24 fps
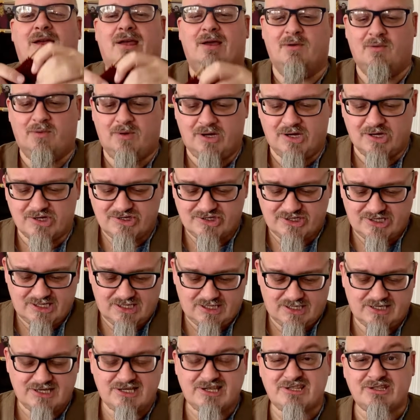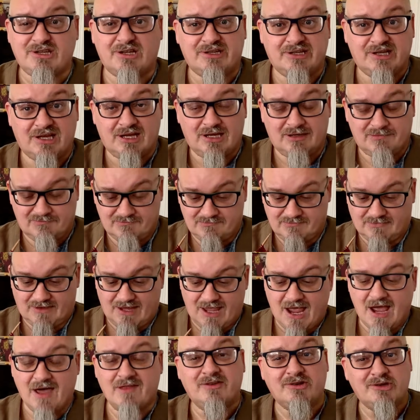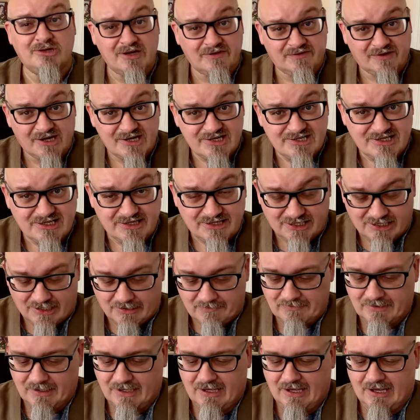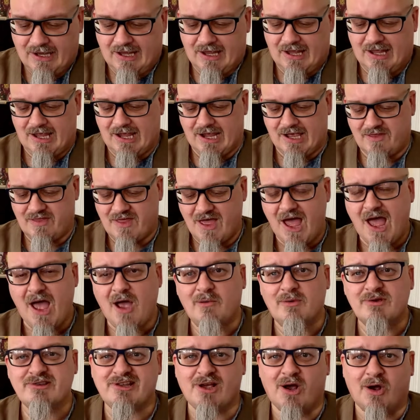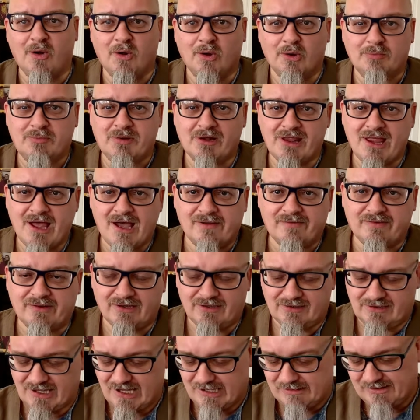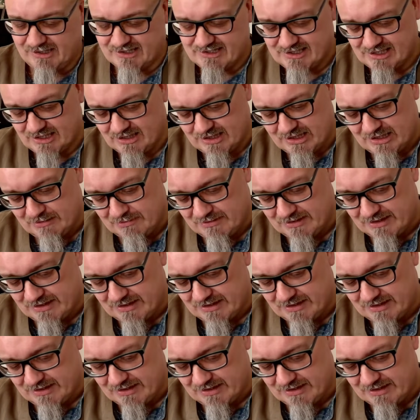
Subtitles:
where she is studying at the university there. That was a whole palaver. Let me tell you about